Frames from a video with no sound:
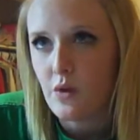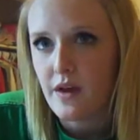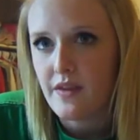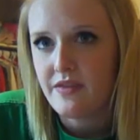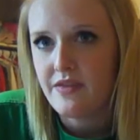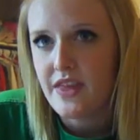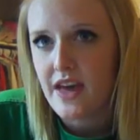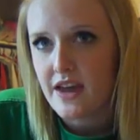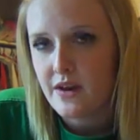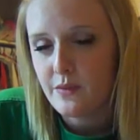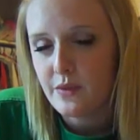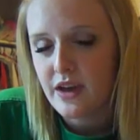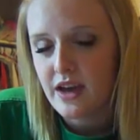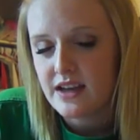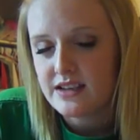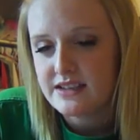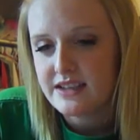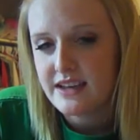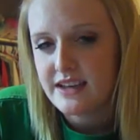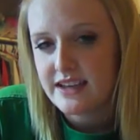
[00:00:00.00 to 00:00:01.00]
Then we
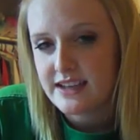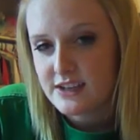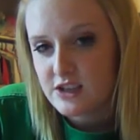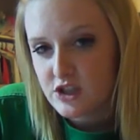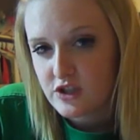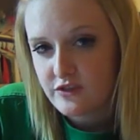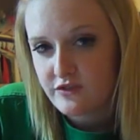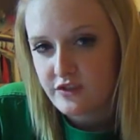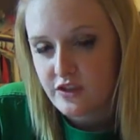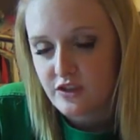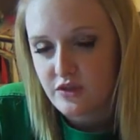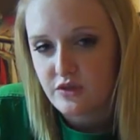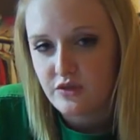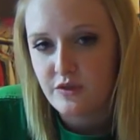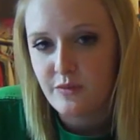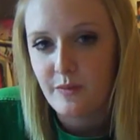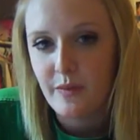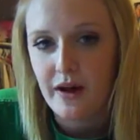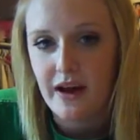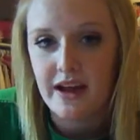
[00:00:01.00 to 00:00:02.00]
had to get
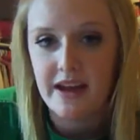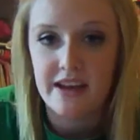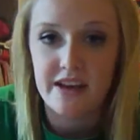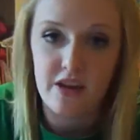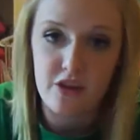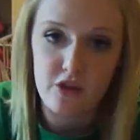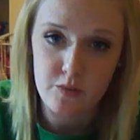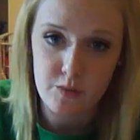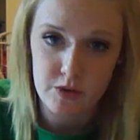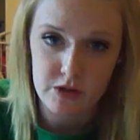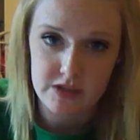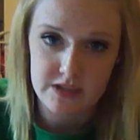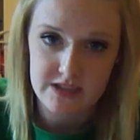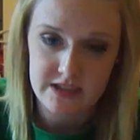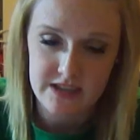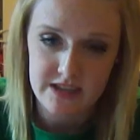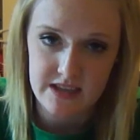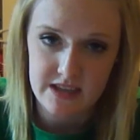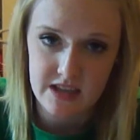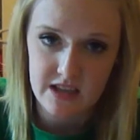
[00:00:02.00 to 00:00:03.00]
interviewed by another
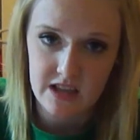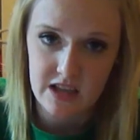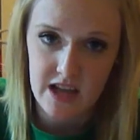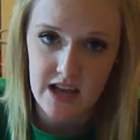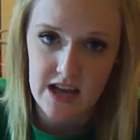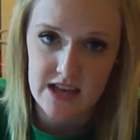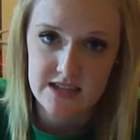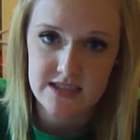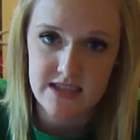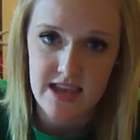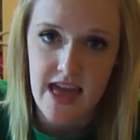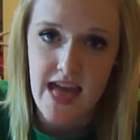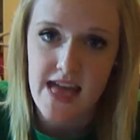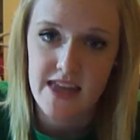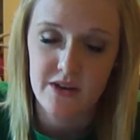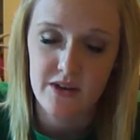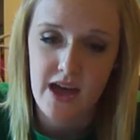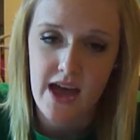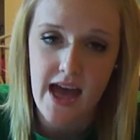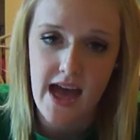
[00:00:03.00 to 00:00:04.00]
person in the class
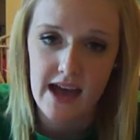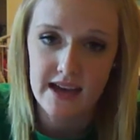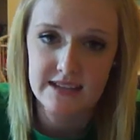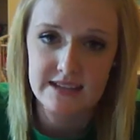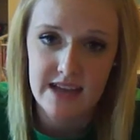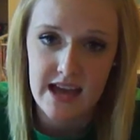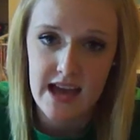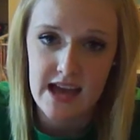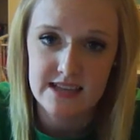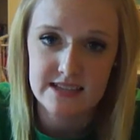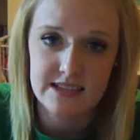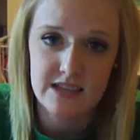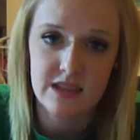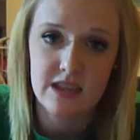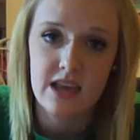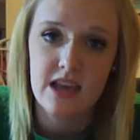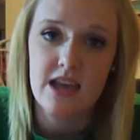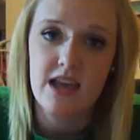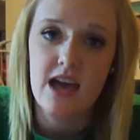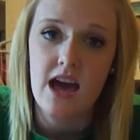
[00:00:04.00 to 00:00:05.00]
and act as
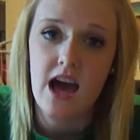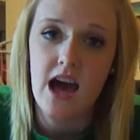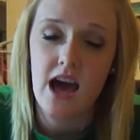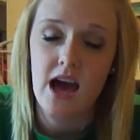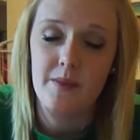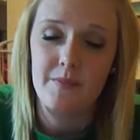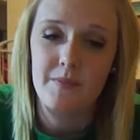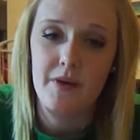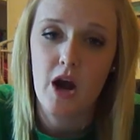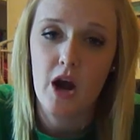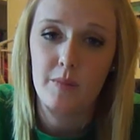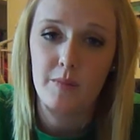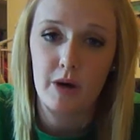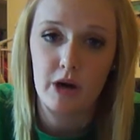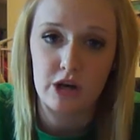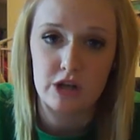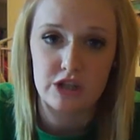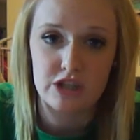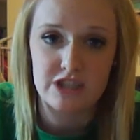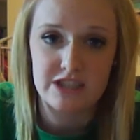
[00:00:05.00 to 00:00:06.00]
our
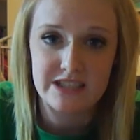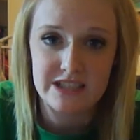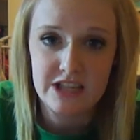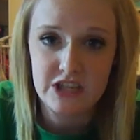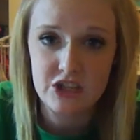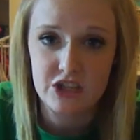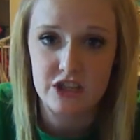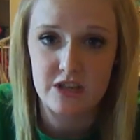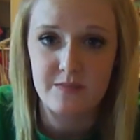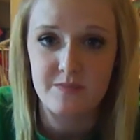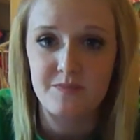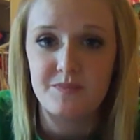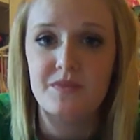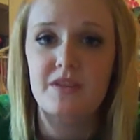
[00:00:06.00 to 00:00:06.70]
partner's teacher.